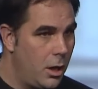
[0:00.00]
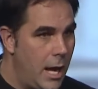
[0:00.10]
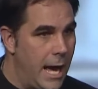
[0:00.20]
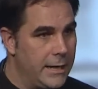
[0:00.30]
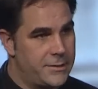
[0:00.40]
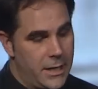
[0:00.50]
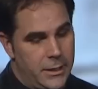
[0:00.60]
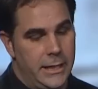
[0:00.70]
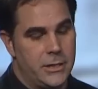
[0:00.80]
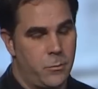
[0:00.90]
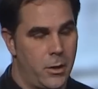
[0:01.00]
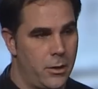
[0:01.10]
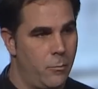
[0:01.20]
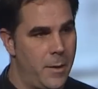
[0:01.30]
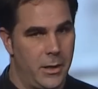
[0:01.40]
And he said to each one of
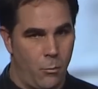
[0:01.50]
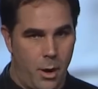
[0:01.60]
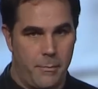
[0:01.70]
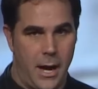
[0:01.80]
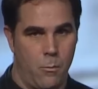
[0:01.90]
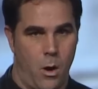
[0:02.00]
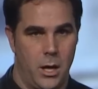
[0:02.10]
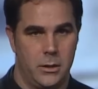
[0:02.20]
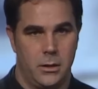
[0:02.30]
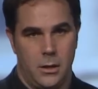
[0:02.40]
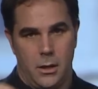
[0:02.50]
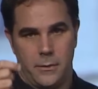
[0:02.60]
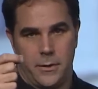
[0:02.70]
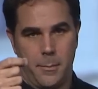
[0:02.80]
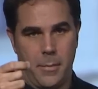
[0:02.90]
the women, one by one,
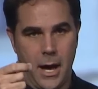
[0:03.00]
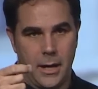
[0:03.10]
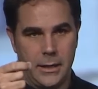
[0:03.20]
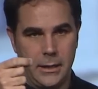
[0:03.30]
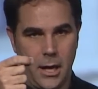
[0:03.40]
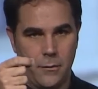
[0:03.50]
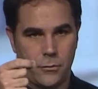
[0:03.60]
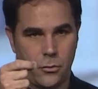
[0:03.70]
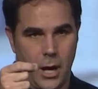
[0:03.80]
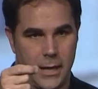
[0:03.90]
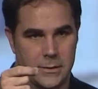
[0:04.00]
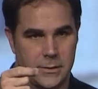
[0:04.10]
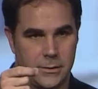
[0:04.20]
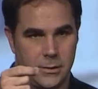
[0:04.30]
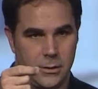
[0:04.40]
"The body of
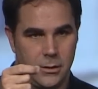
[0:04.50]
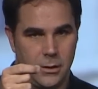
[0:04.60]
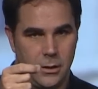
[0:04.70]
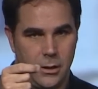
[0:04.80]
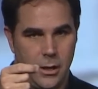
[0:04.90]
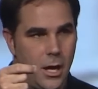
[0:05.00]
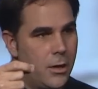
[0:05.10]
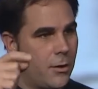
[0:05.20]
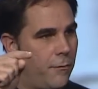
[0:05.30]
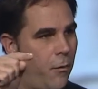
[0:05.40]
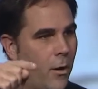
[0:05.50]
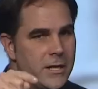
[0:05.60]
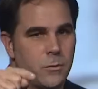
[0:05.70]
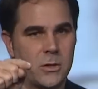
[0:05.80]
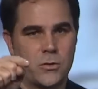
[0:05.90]
Christ." The
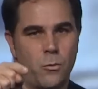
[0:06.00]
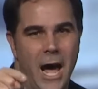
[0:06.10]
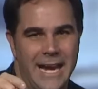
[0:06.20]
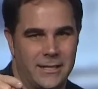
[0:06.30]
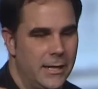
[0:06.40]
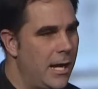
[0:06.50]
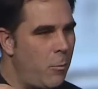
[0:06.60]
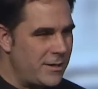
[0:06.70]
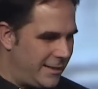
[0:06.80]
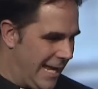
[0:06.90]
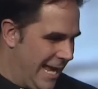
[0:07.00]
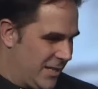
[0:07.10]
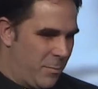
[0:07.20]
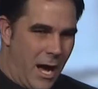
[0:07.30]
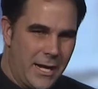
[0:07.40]
voice was right. It wasn't
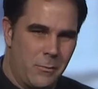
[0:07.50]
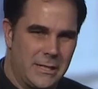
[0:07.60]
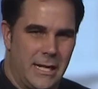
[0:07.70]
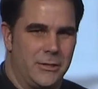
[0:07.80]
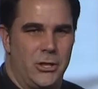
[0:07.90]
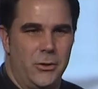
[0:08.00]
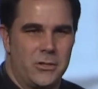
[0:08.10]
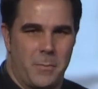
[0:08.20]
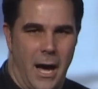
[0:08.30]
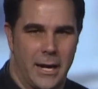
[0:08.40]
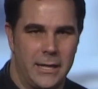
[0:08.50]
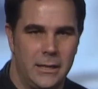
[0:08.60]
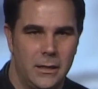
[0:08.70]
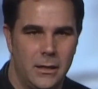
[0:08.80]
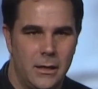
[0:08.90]
his body. It wasn't that dude's body.
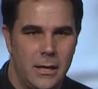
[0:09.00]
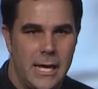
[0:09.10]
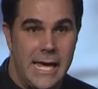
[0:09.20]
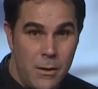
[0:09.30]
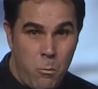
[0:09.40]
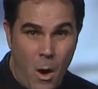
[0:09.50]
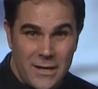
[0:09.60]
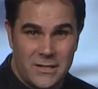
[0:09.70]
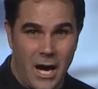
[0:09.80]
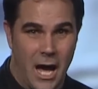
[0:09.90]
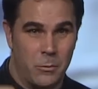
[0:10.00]
It was God.